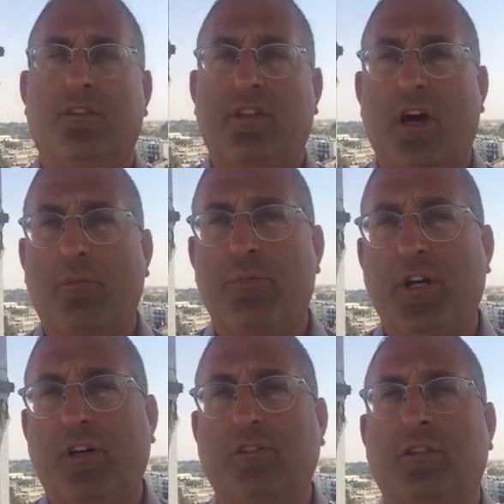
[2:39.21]
to help
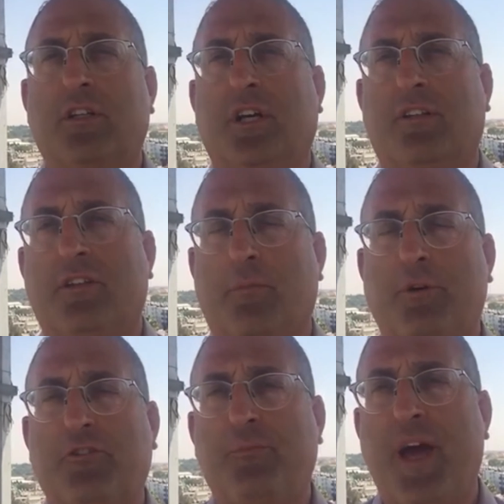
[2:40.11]
build, to help
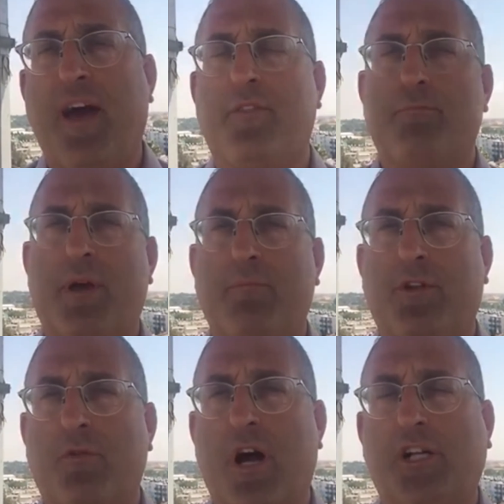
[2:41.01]
expand the Beit
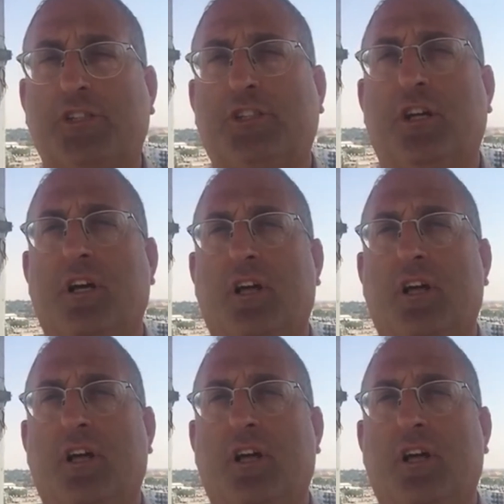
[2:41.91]
Midrash,